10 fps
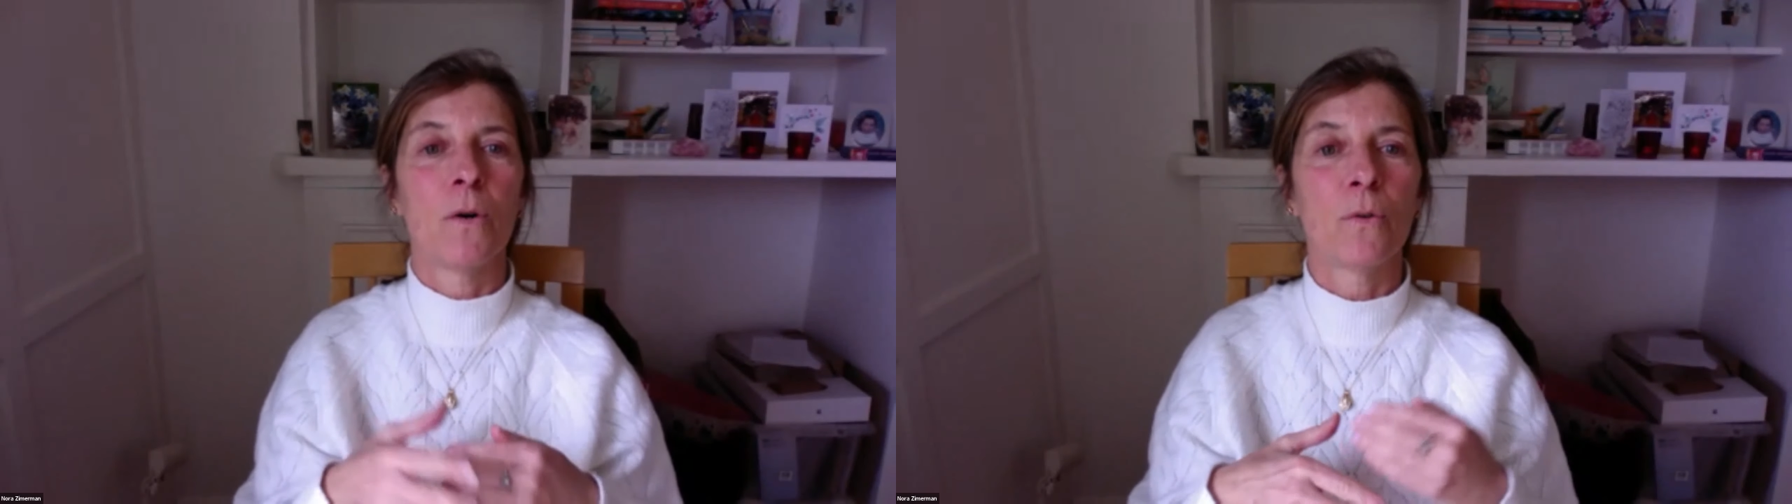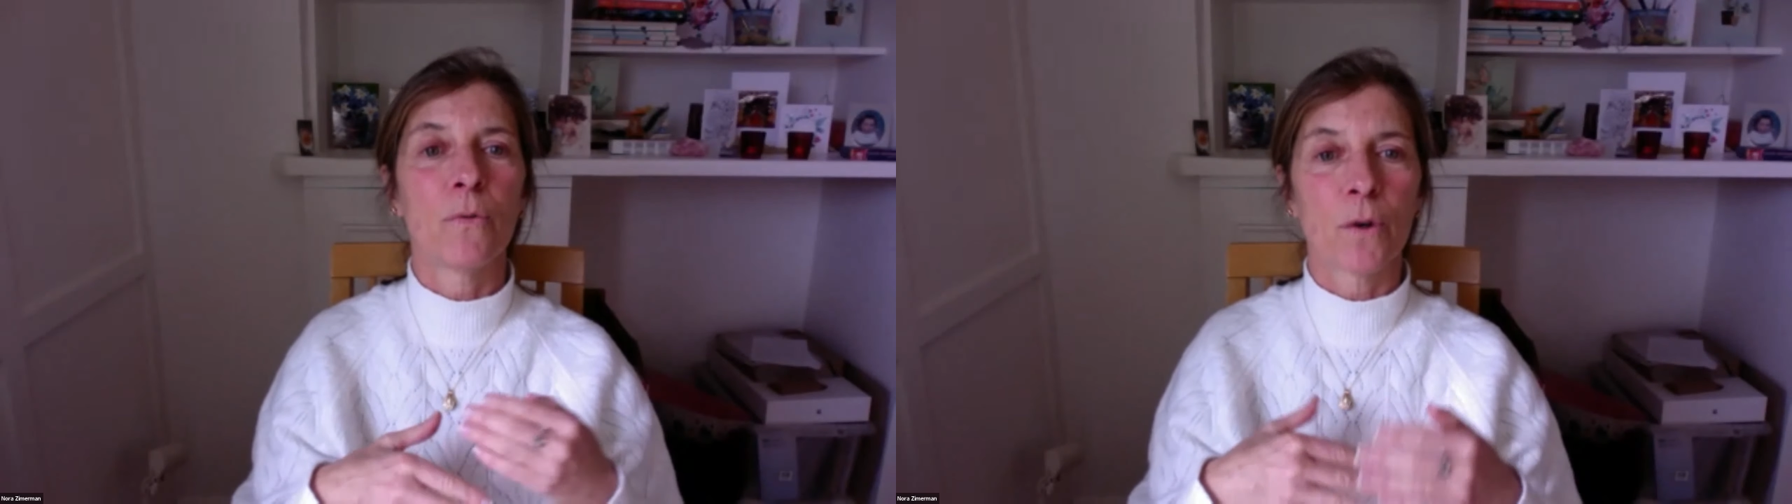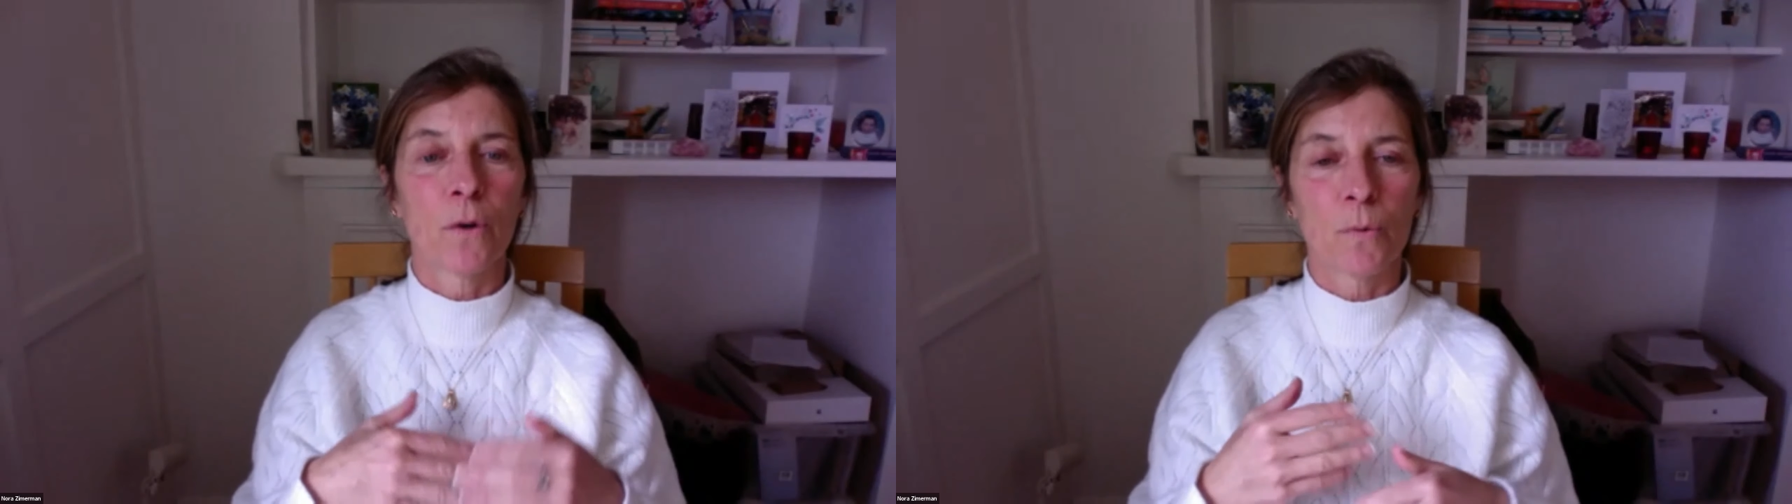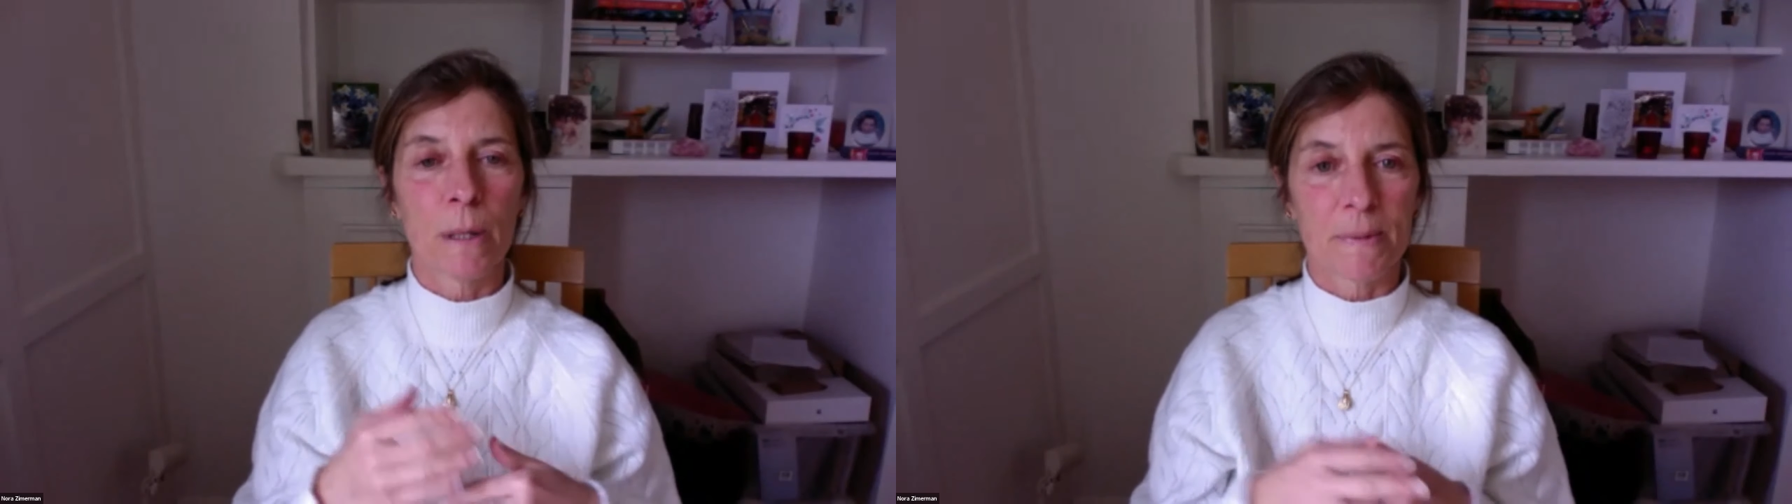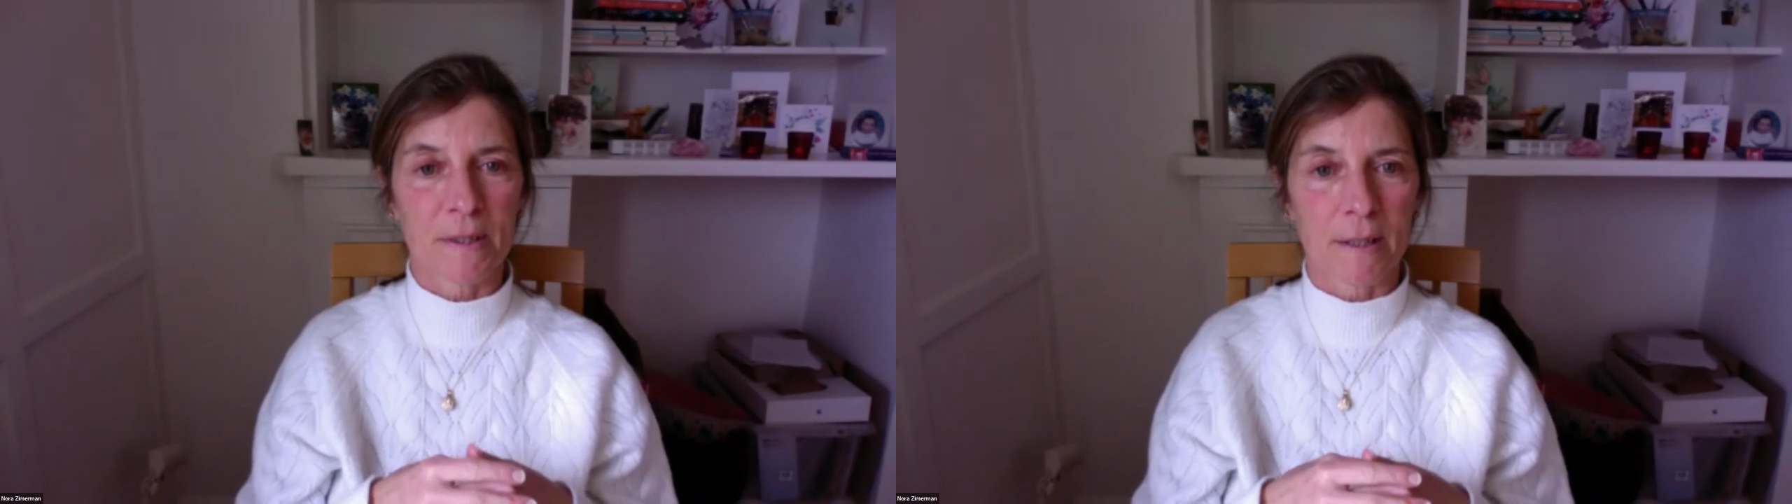of your
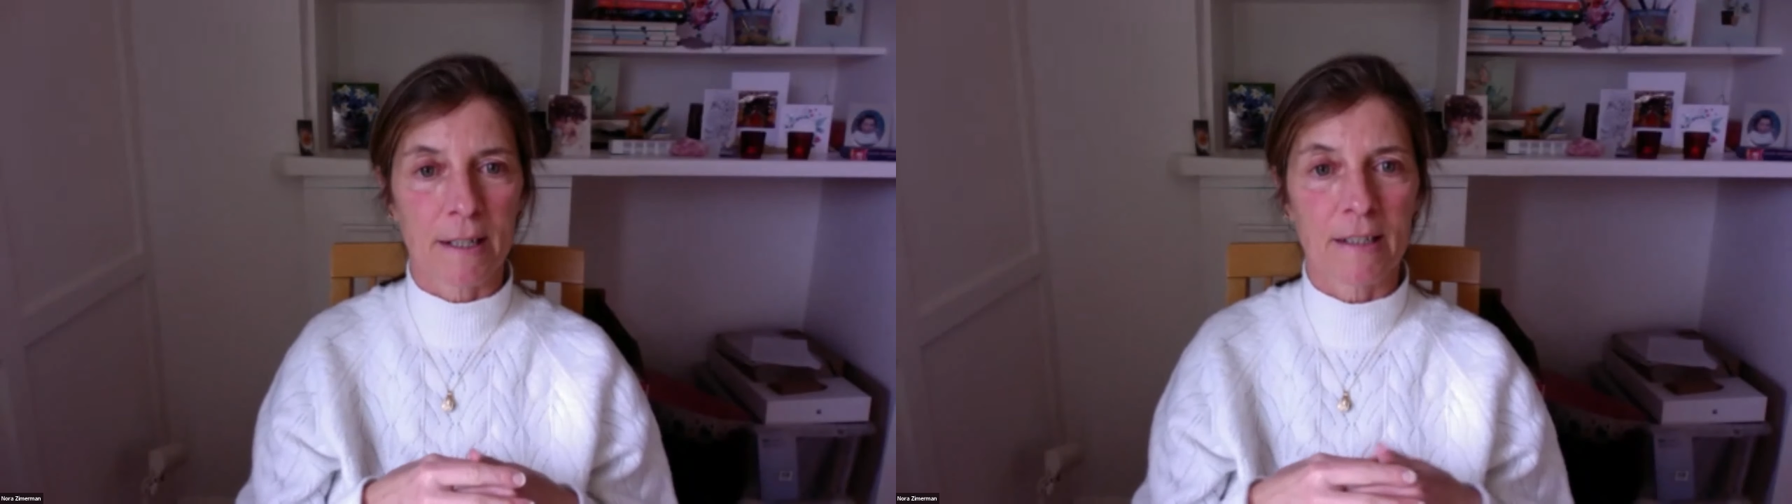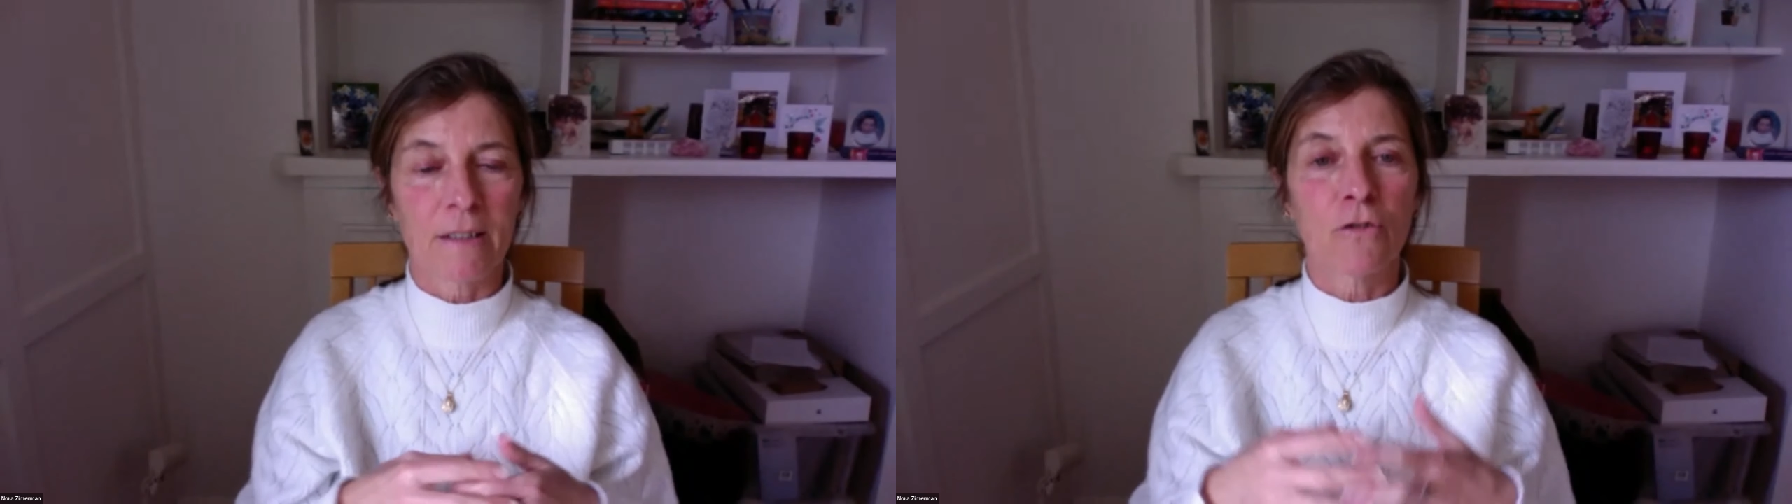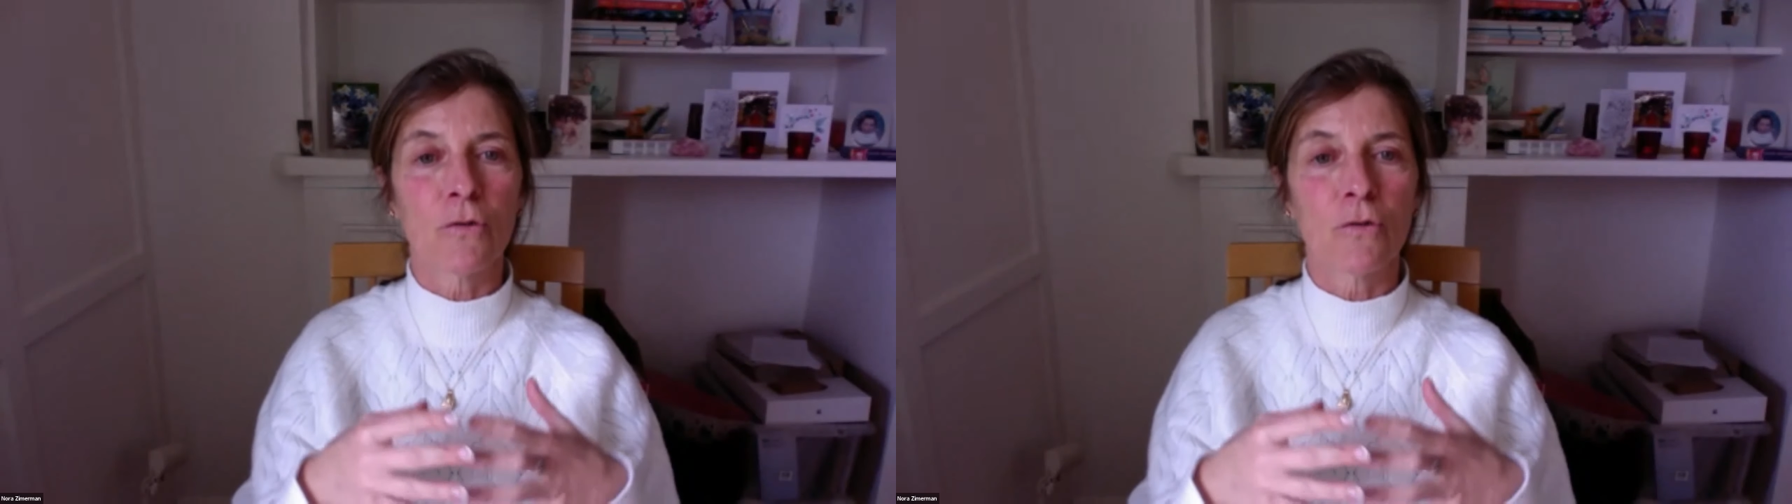website